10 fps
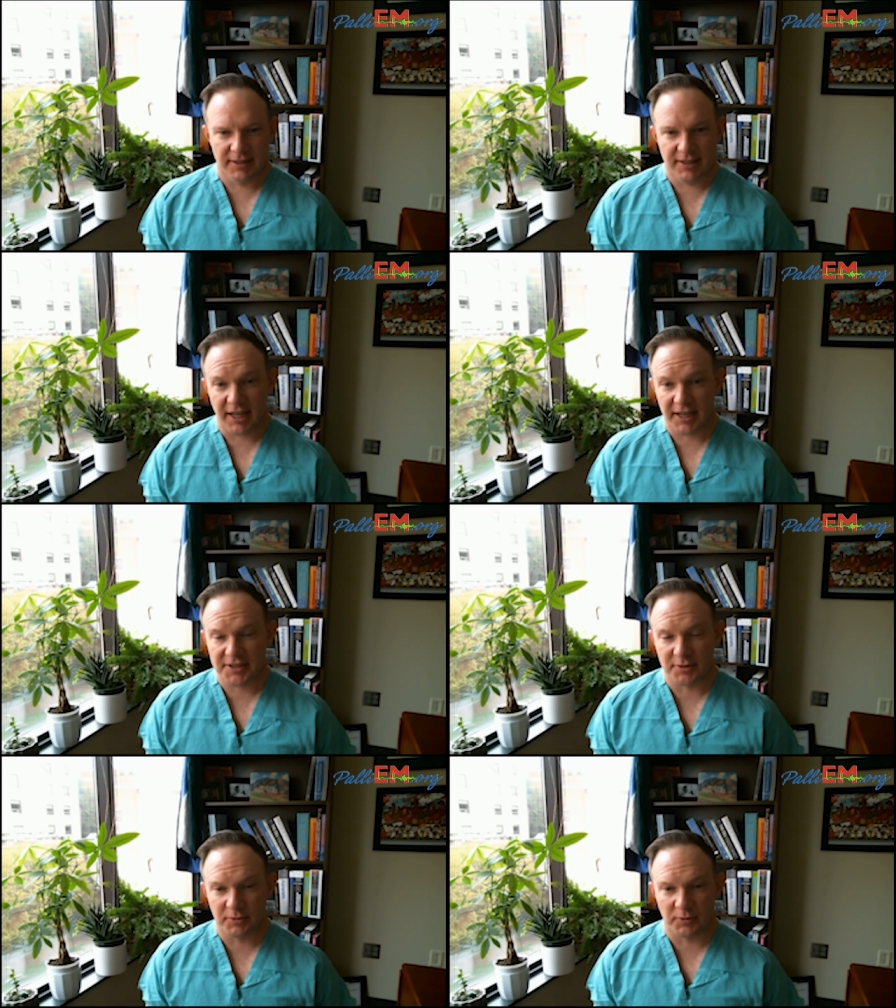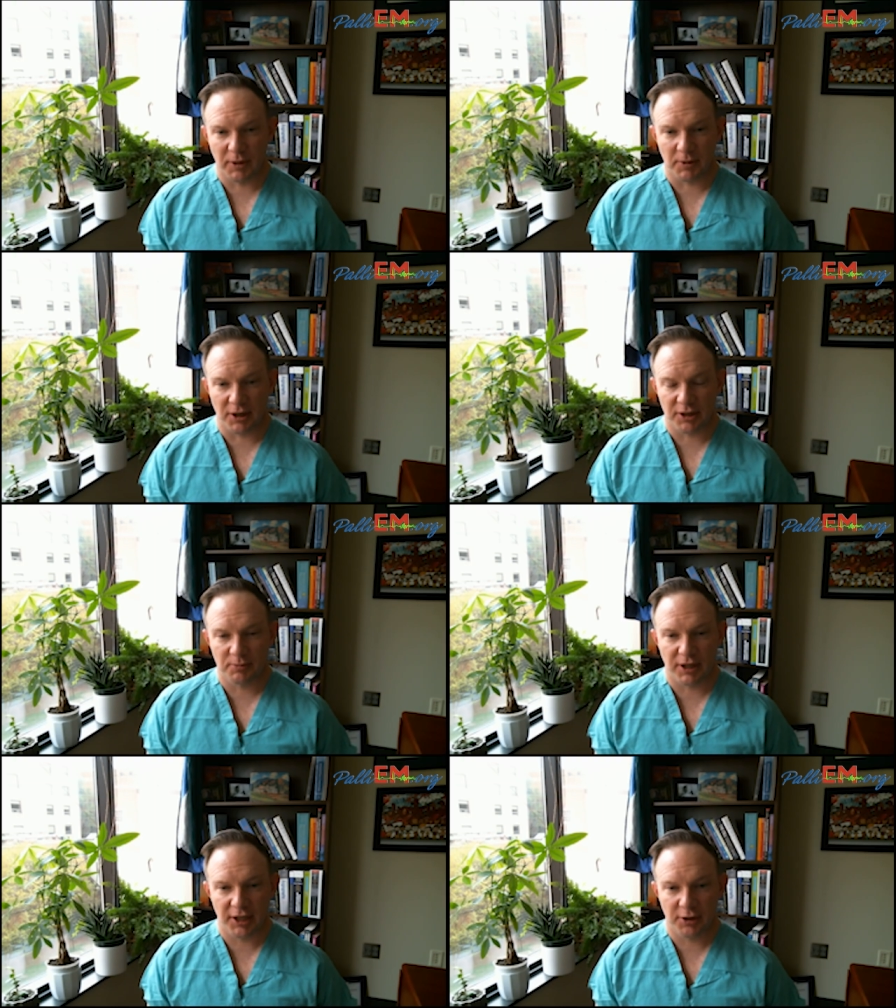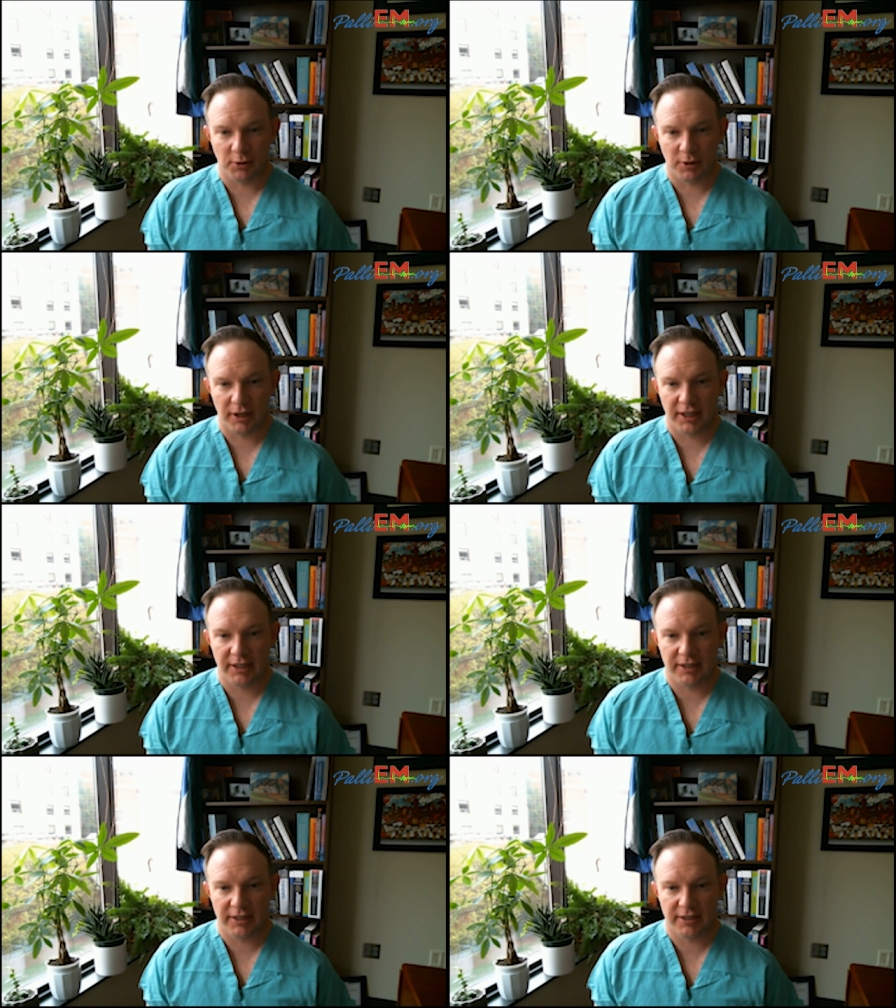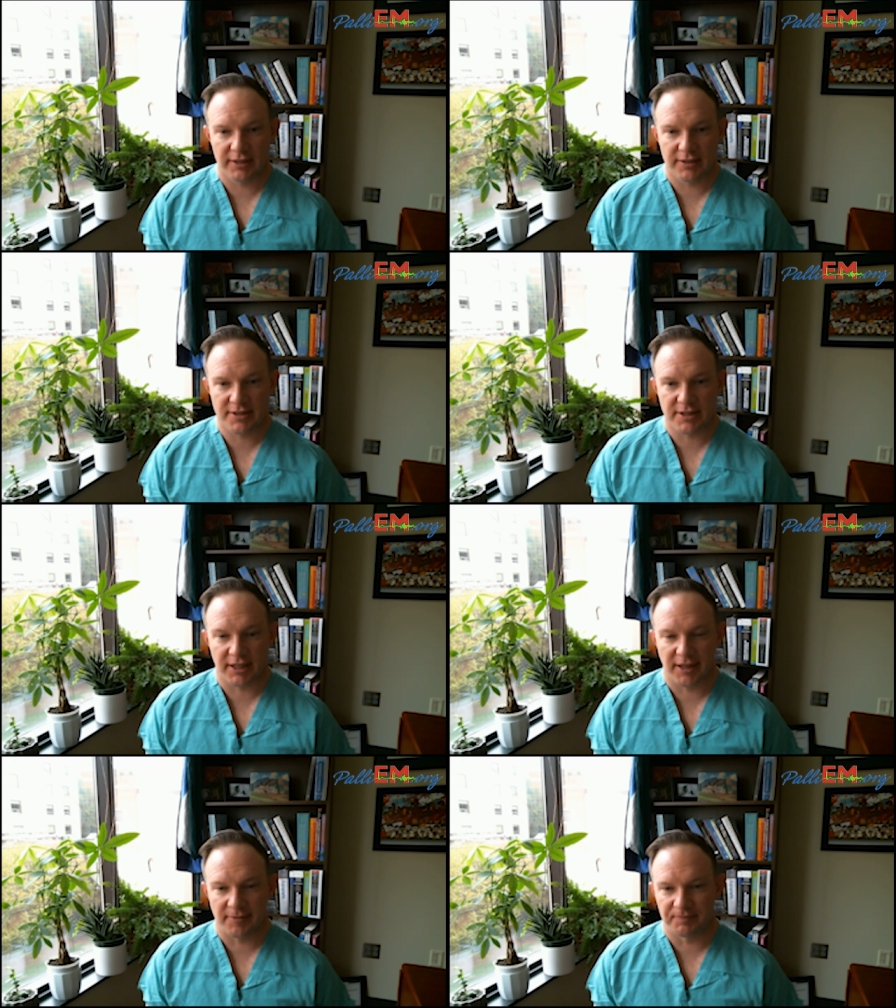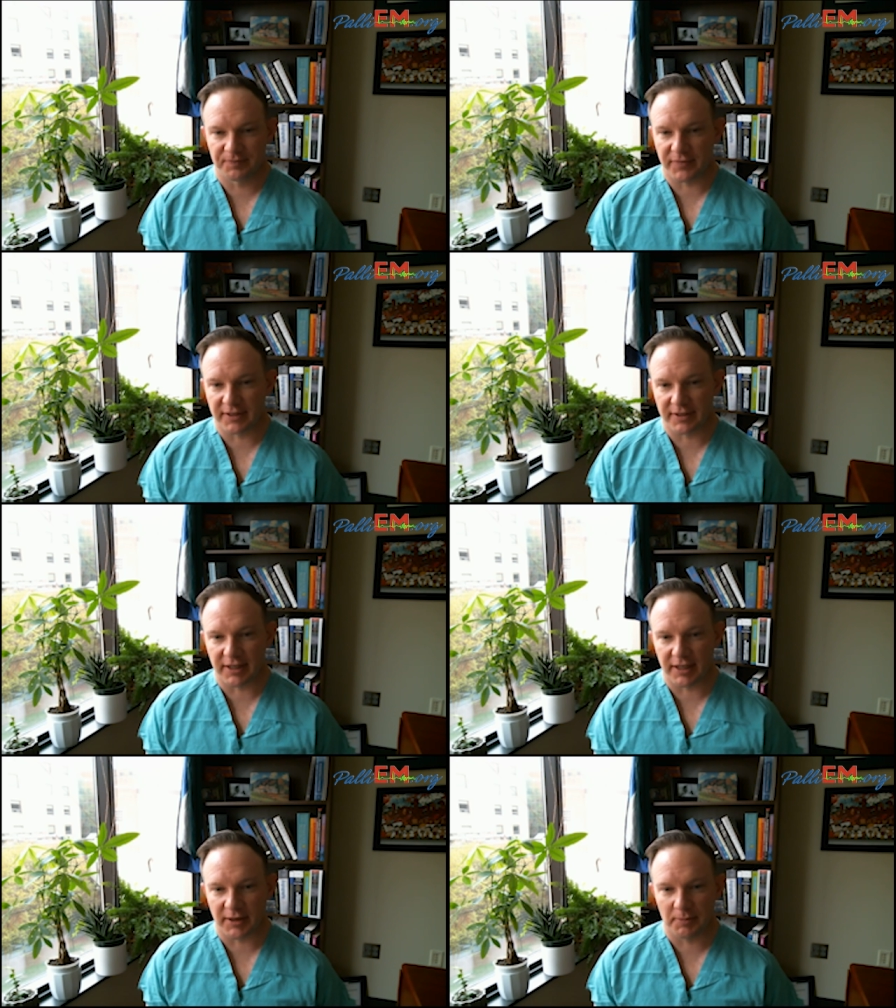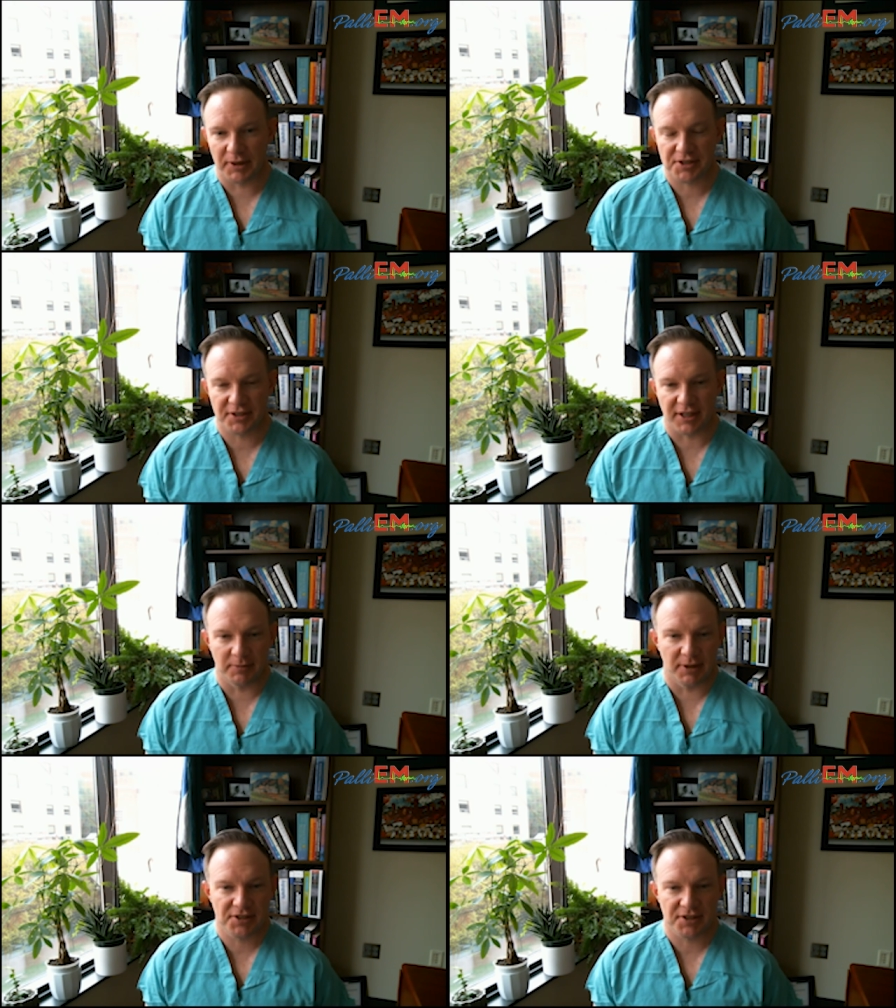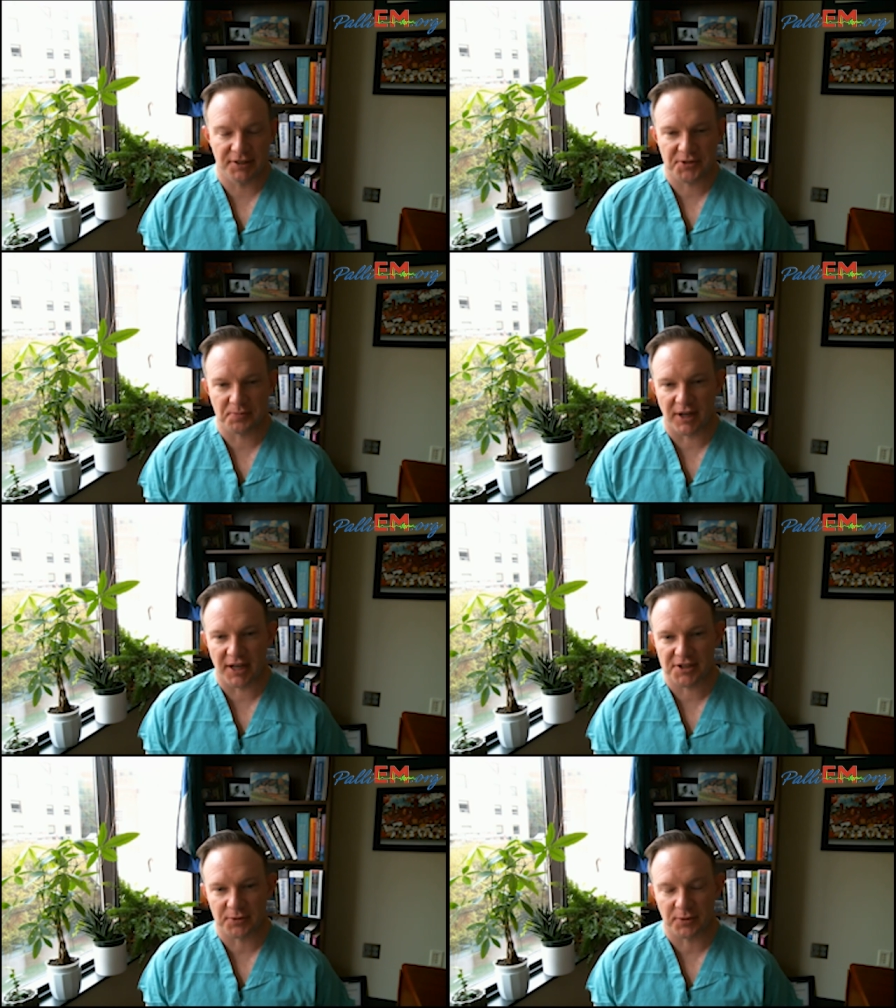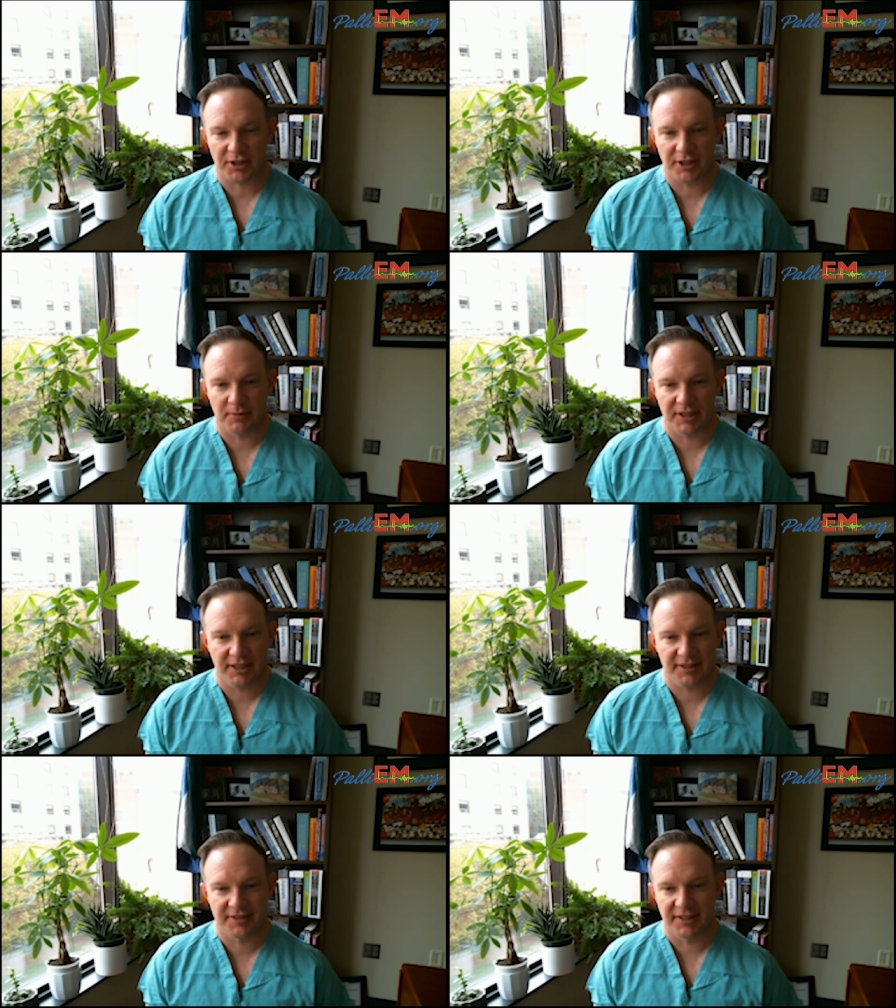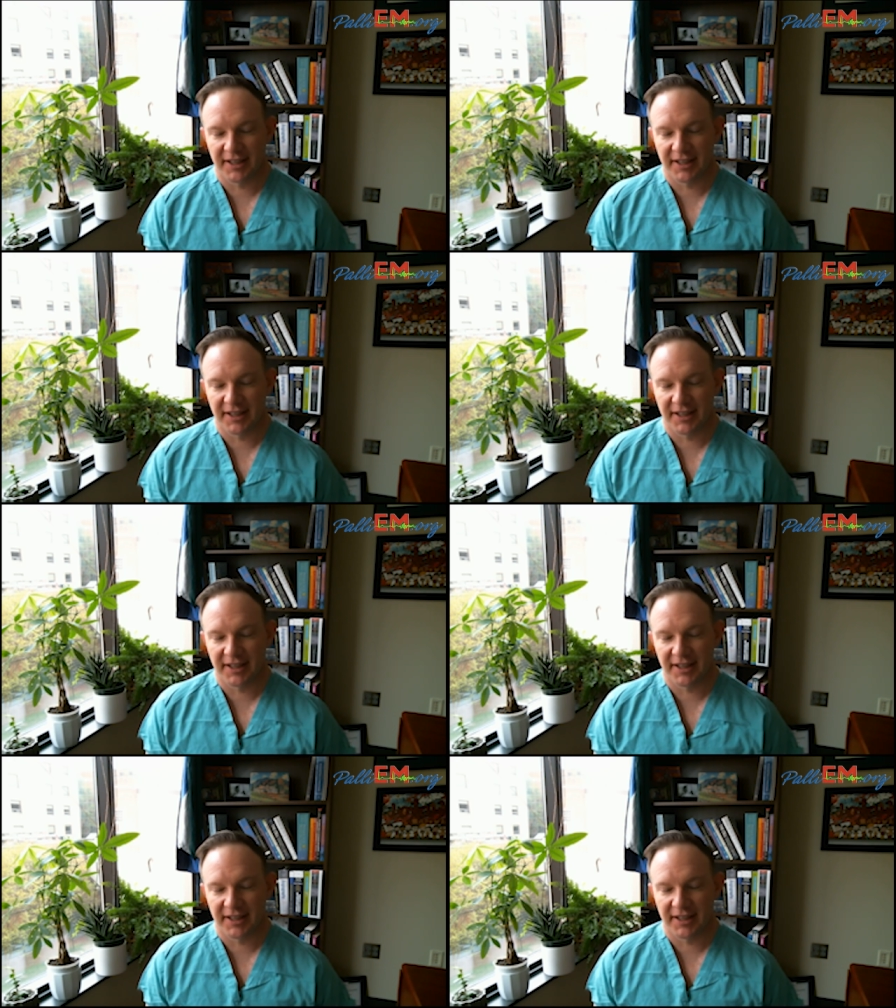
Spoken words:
Yeah. So my partner Brian Corey is. I mentioned this project with him, and he